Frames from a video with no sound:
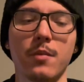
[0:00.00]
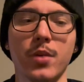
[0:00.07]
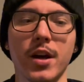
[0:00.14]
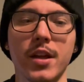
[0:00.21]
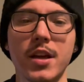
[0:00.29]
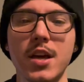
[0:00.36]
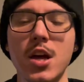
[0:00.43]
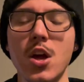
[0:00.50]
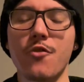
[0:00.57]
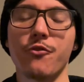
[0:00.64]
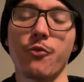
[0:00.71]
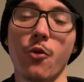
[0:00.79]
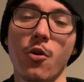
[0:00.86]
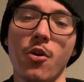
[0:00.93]
But
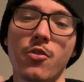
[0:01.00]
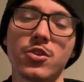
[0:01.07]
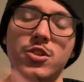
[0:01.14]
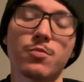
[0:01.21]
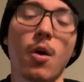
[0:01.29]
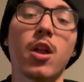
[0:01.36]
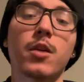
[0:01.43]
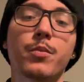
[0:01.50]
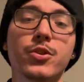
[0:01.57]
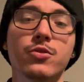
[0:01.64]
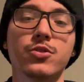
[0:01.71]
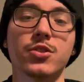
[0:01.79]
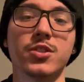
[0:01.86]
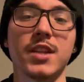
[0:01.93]
for the smaller
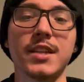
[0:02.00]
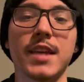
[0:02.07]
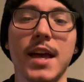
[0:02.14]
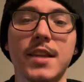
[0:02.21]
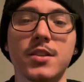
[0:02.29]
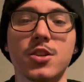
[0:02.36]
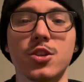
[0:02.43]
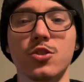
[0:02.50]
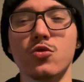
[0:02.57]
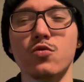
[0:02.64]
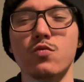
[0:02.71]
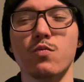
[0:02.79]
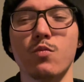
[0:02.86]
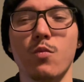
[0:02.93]
producers, they tend to
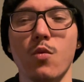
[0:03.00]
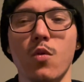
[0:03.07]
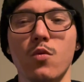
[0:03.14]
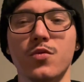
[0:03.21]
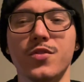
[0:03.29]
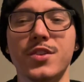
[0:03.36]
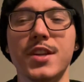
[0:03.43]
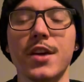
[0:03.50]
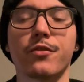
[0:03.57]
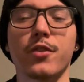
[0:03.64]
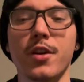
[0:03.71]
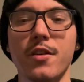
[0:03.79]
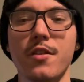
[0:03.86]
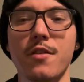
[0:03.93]
do
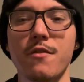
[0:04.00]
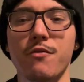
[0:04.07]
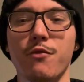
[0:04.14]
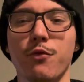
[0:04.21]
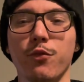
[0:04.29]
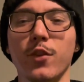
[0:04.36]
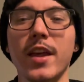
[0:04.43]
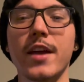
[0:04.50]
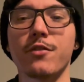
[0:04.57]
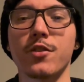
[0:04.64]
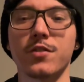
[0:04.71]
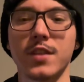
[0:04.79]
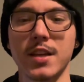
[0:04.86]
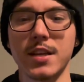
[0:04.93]
different
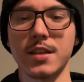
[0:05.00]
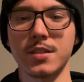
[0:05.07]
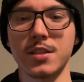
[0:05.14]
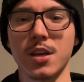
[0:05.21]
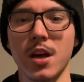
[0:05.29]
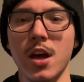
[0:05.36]
flavored things.